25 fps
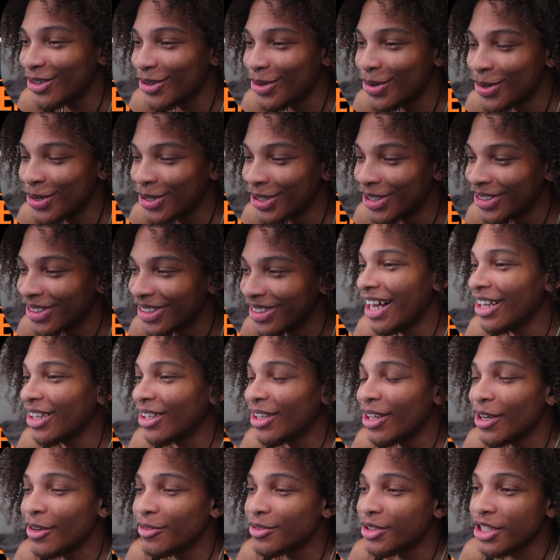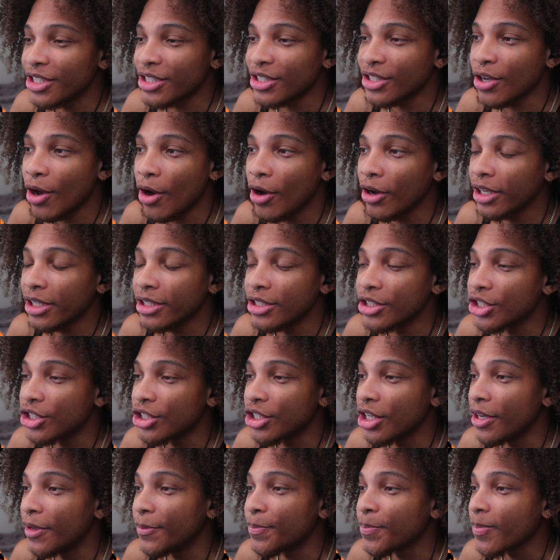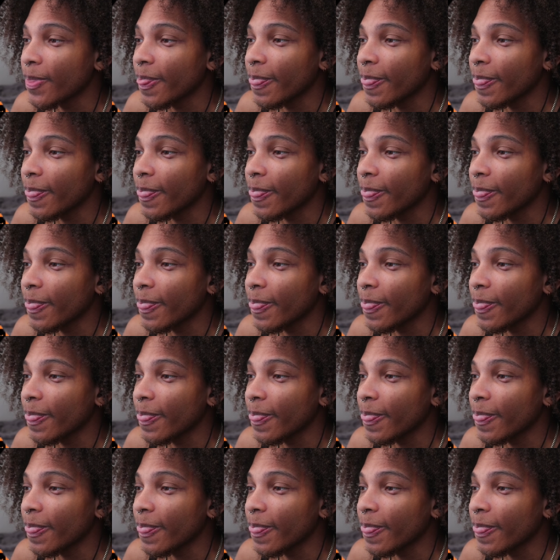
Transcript: Ghoul? I love just talking shit.